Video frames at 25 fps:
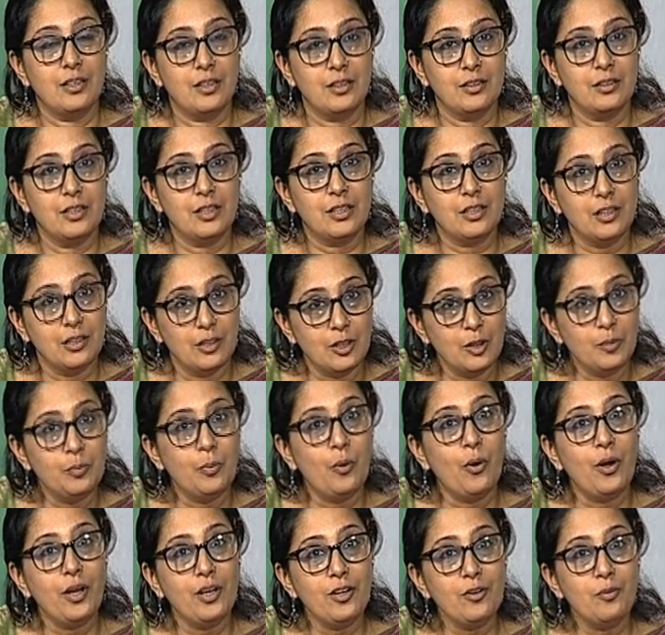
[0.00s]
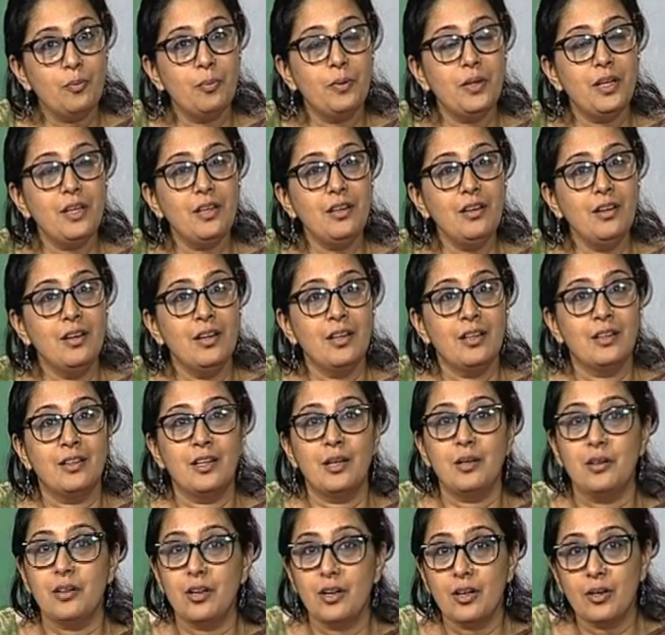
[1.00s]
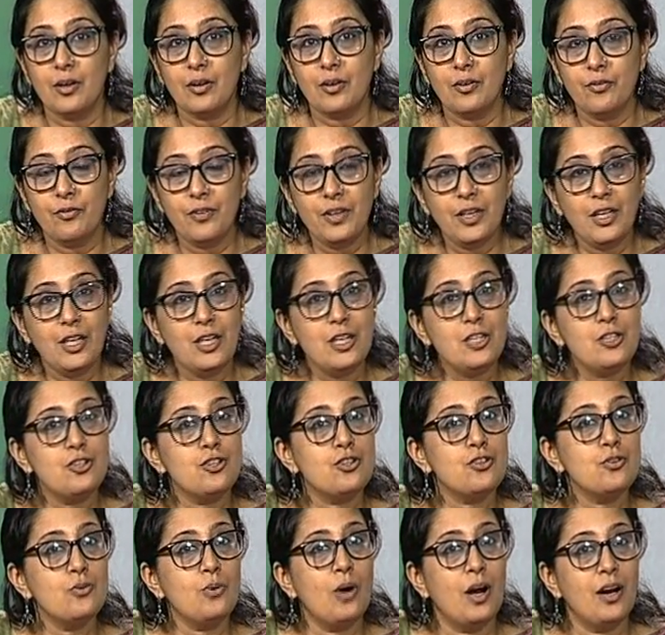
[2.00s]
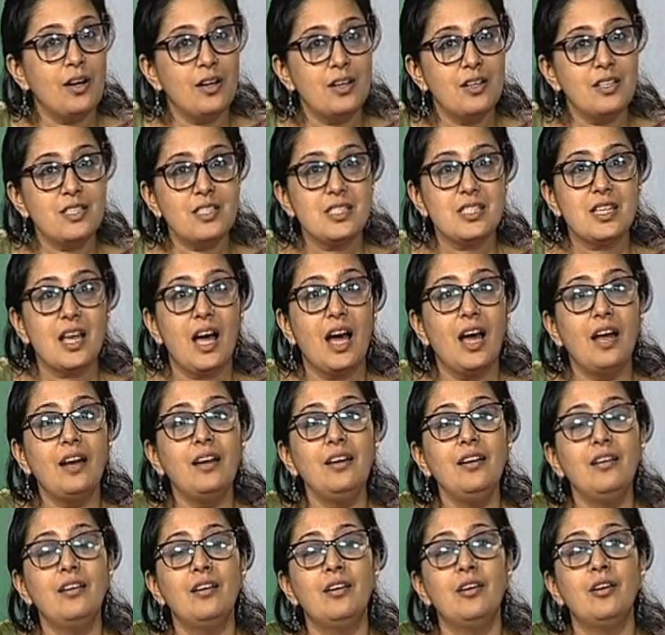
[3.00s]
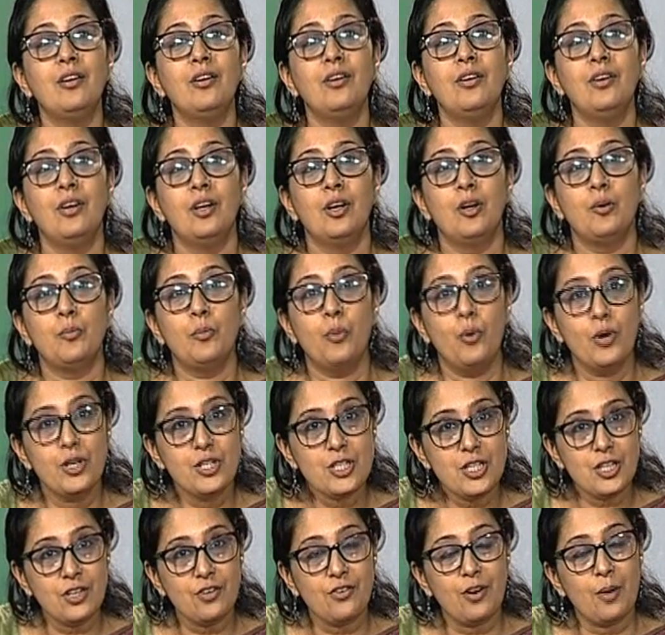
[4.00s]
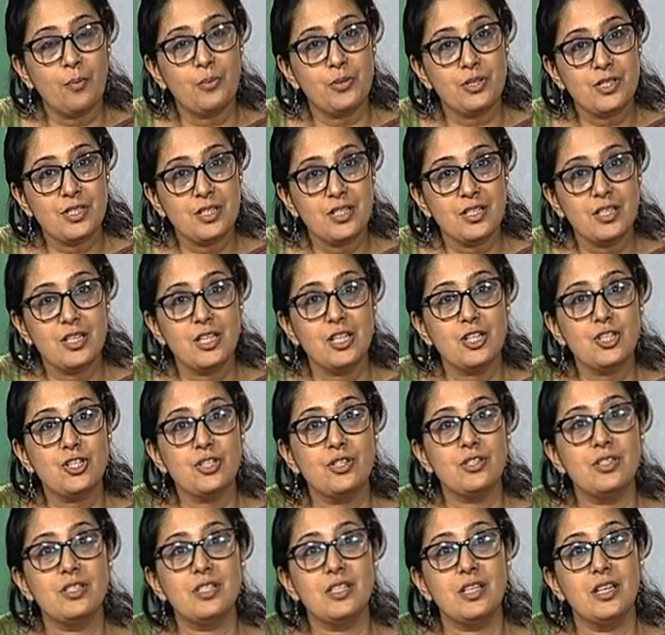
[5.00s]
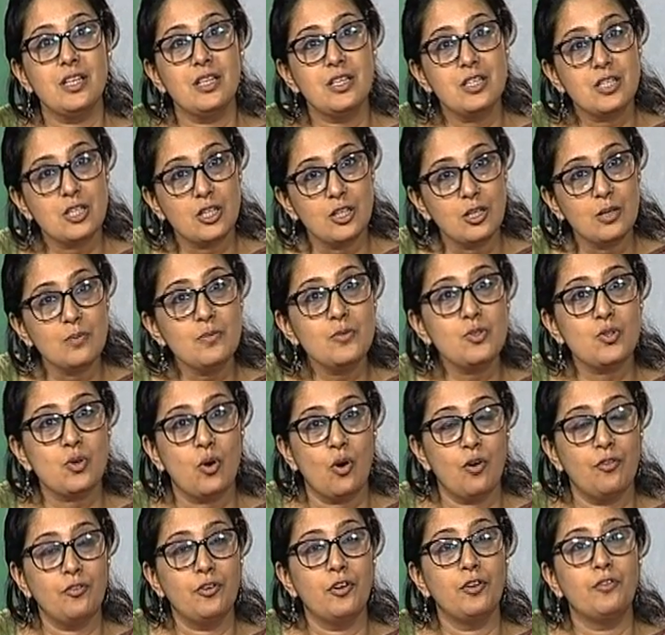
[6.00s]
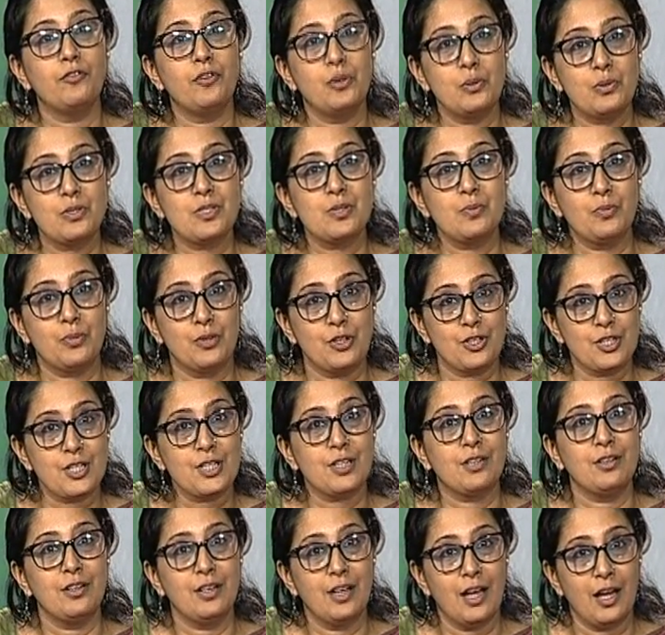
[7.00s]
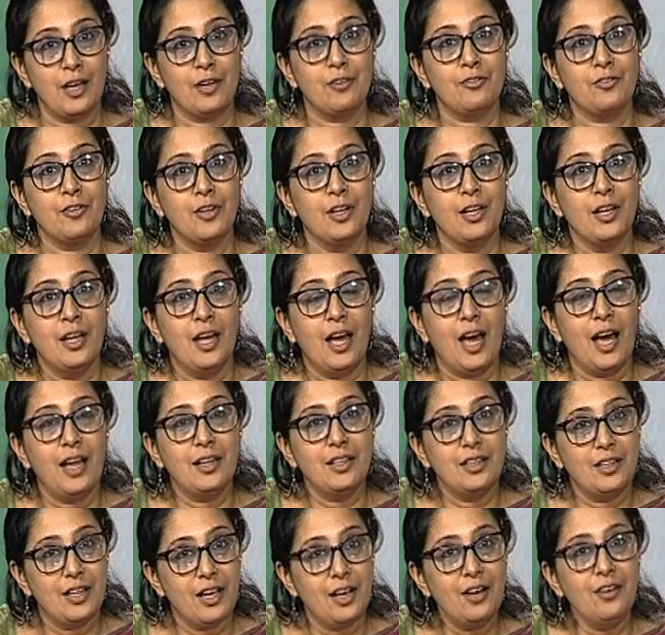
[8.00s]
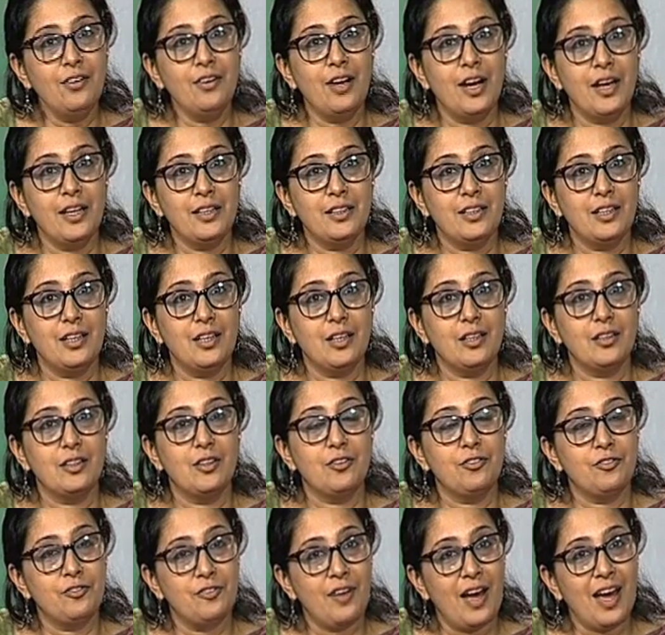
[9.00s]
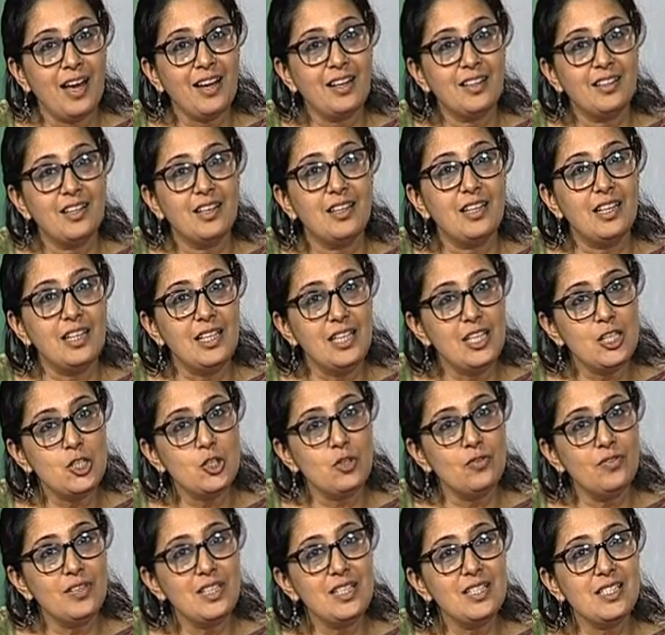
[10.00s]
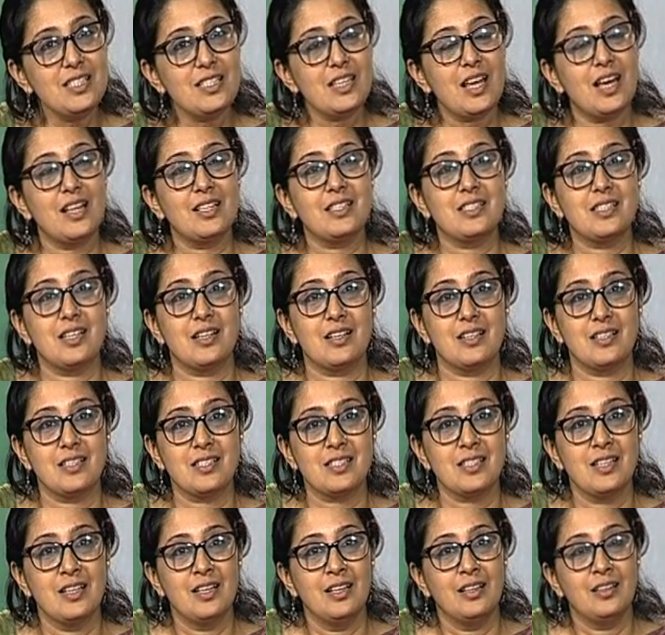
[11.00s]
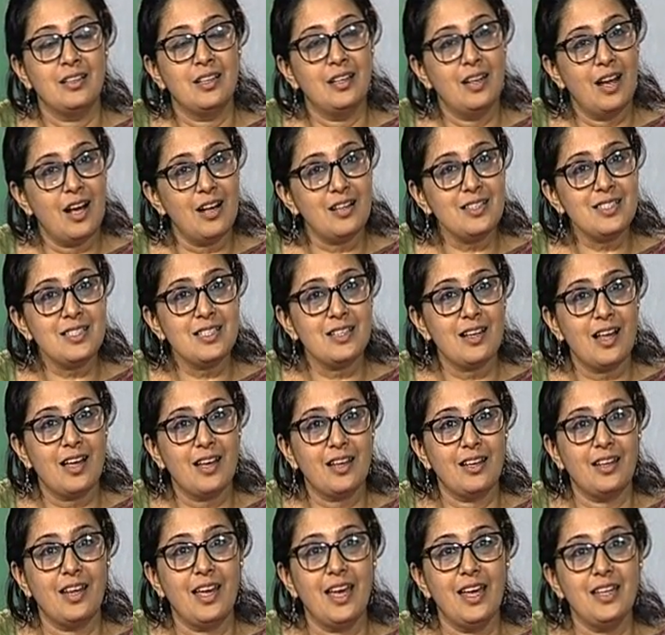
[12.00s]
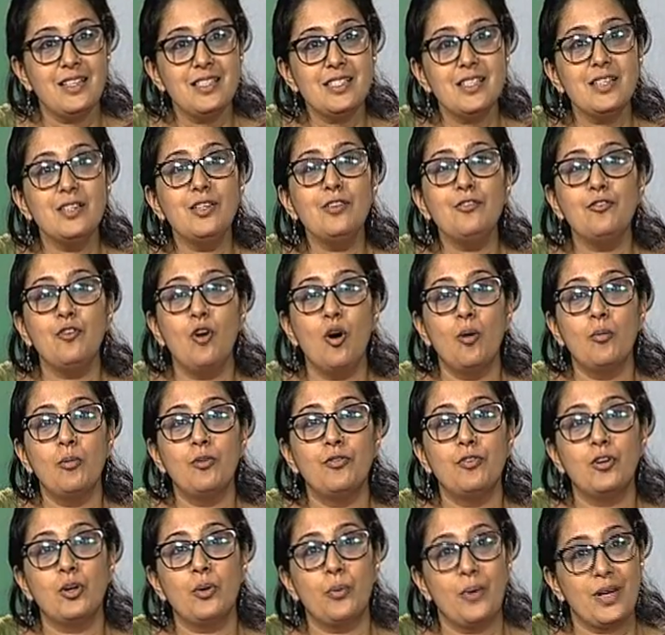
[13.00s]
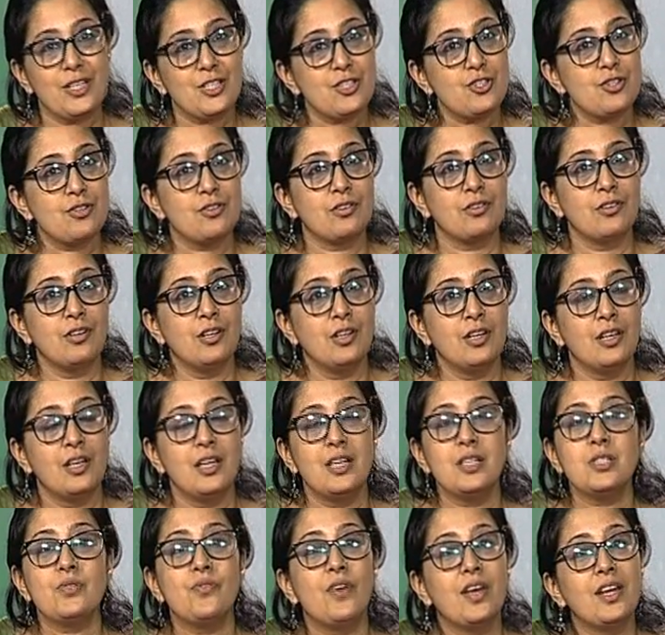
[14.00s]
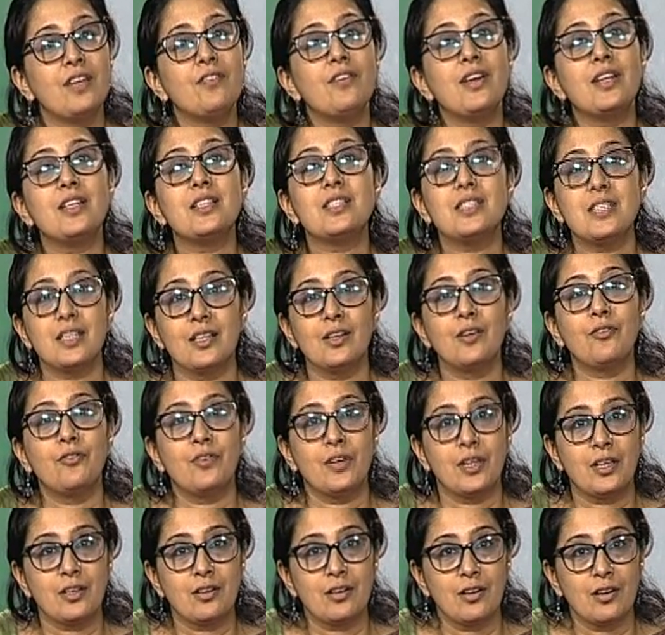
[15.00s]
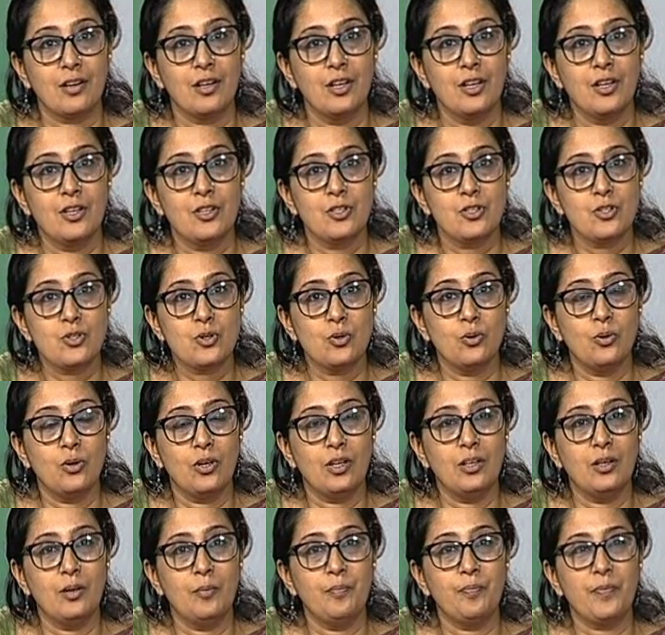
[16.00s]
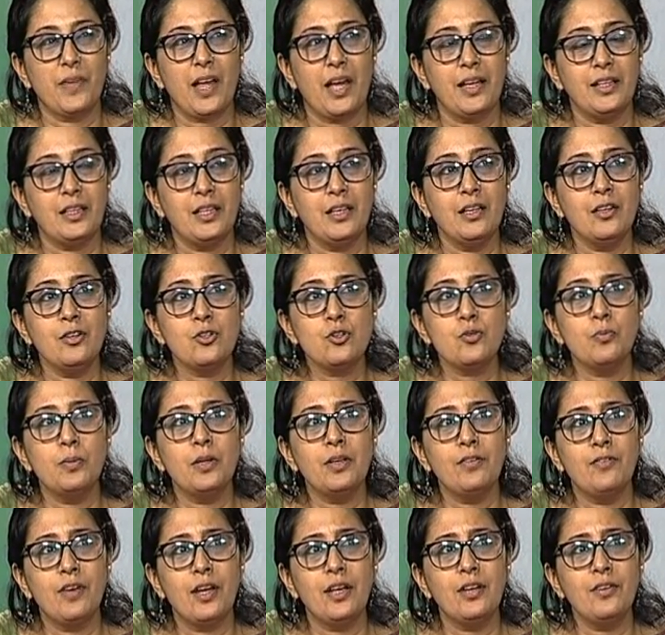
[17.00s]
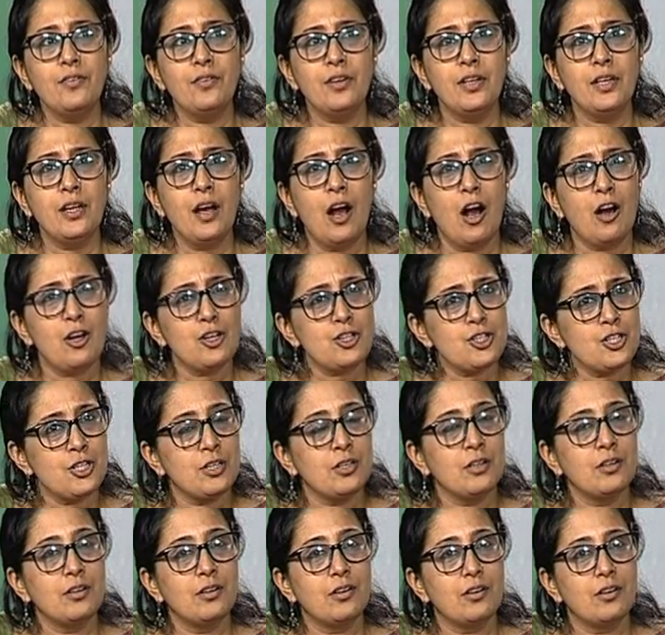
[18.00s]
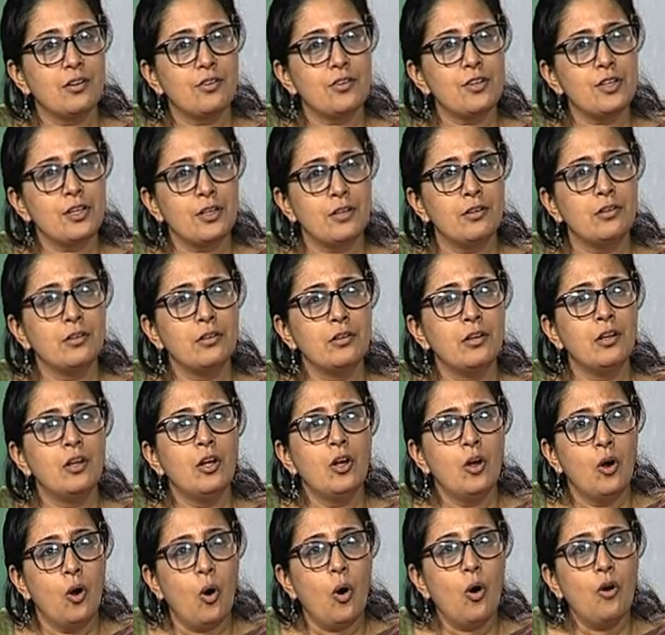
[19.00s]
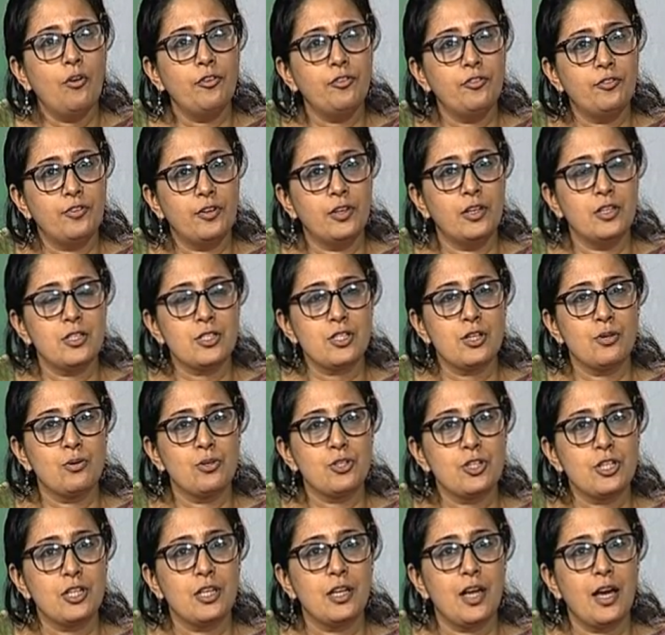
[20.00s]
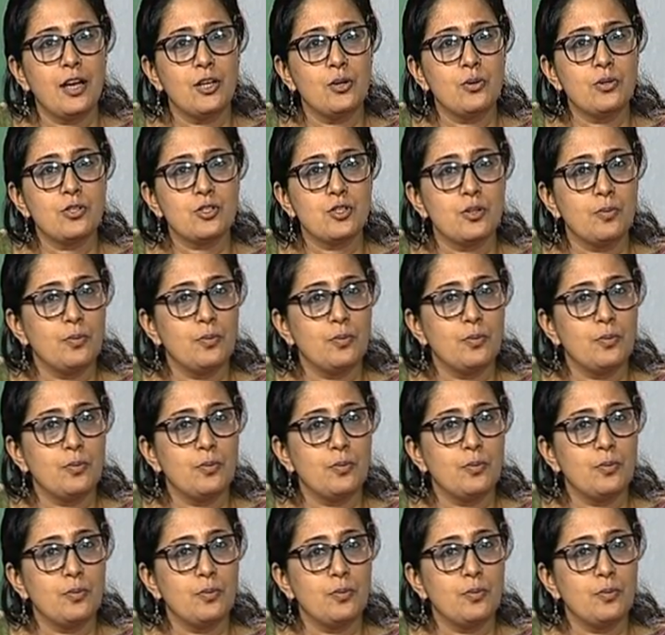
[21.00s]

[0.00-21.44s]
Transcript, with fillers: Uh, the third point being that we need to understand her poetic representations in terms of her views in political life. And there, I think the fact that each of these stanzas, the last line ends in the form of a question, is very, very significant. So um, I think to be very, very harsh and uh, critical of uh, Sarojini Naidu Dr.